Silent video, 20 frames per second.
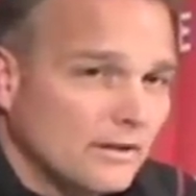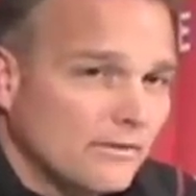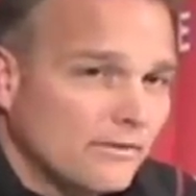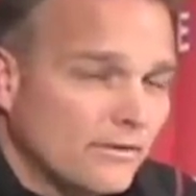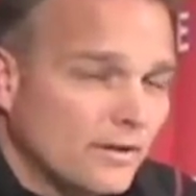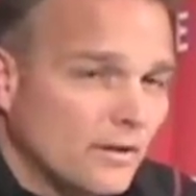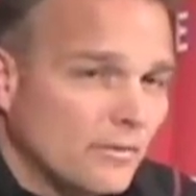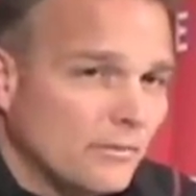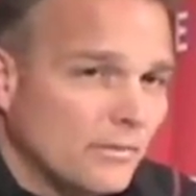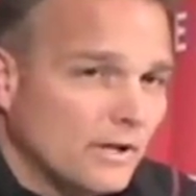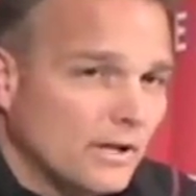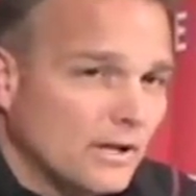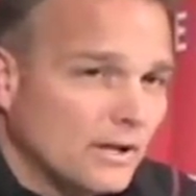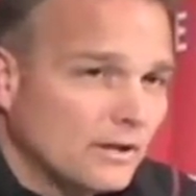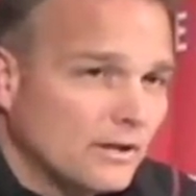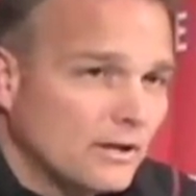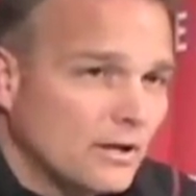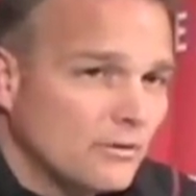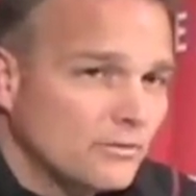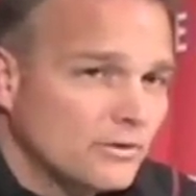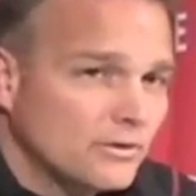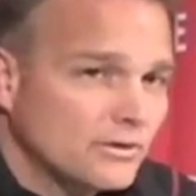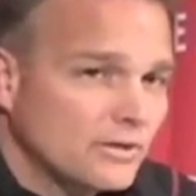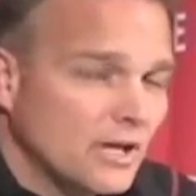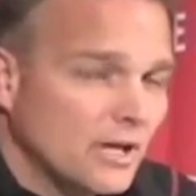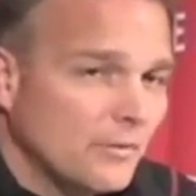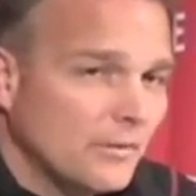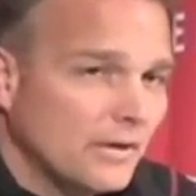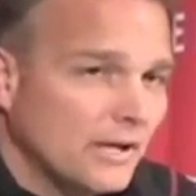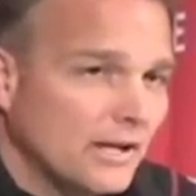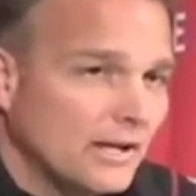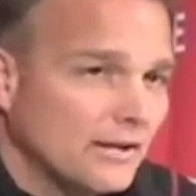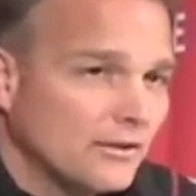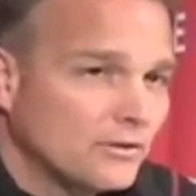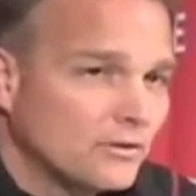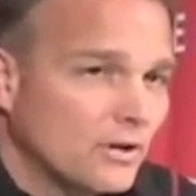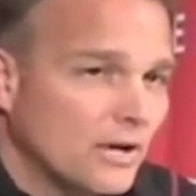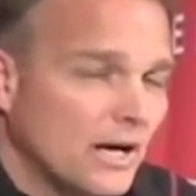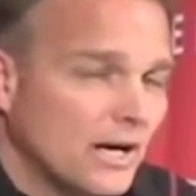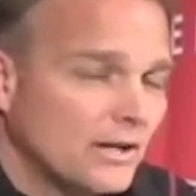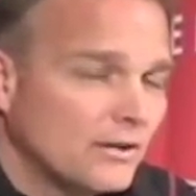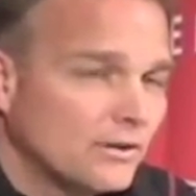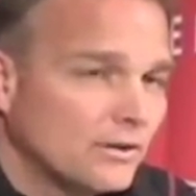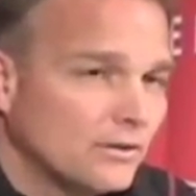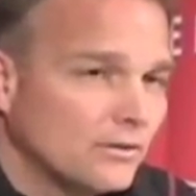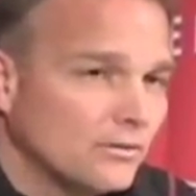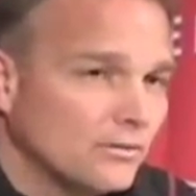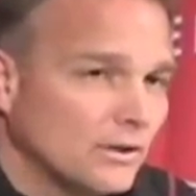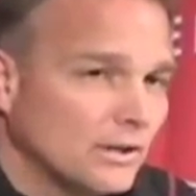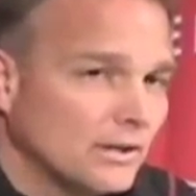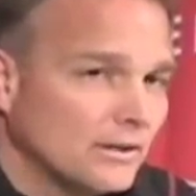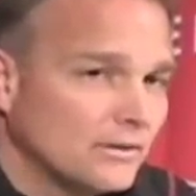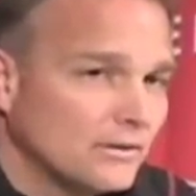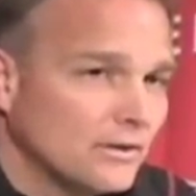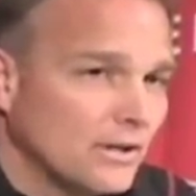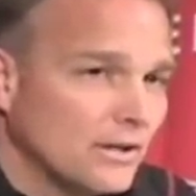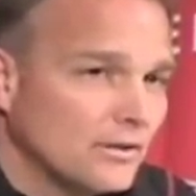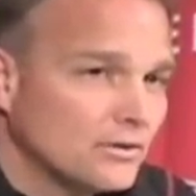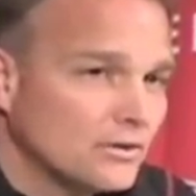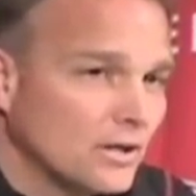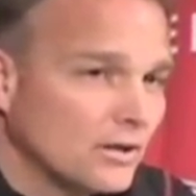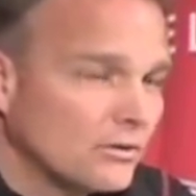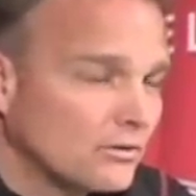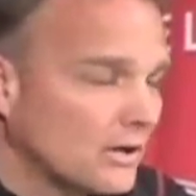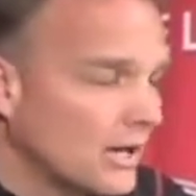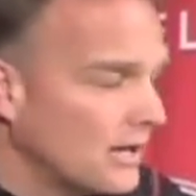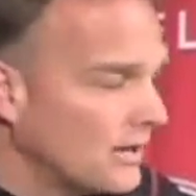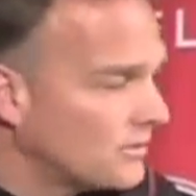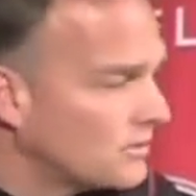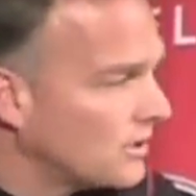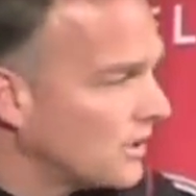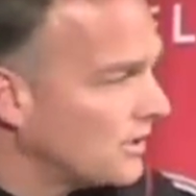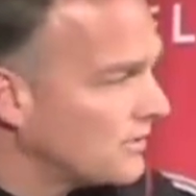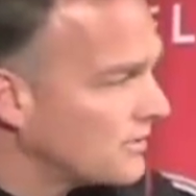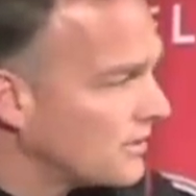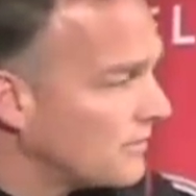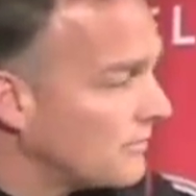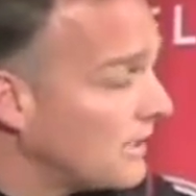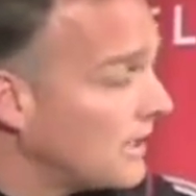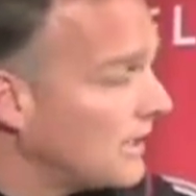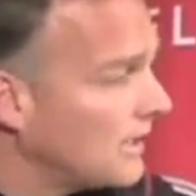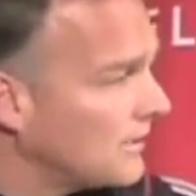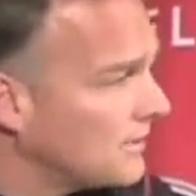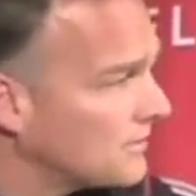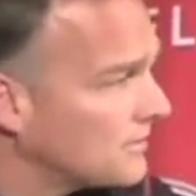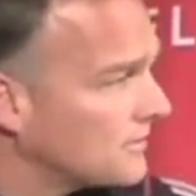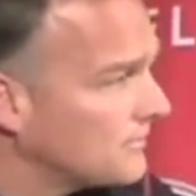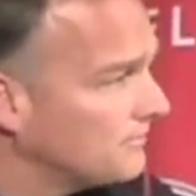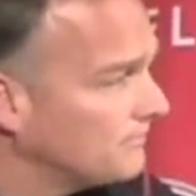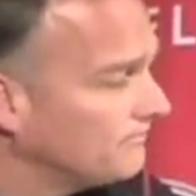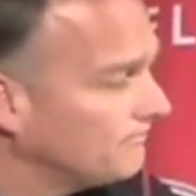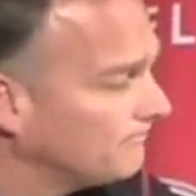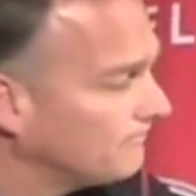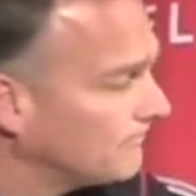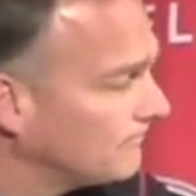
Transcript: from uh, coaches coming in and trying to uh, and trying to change their minds.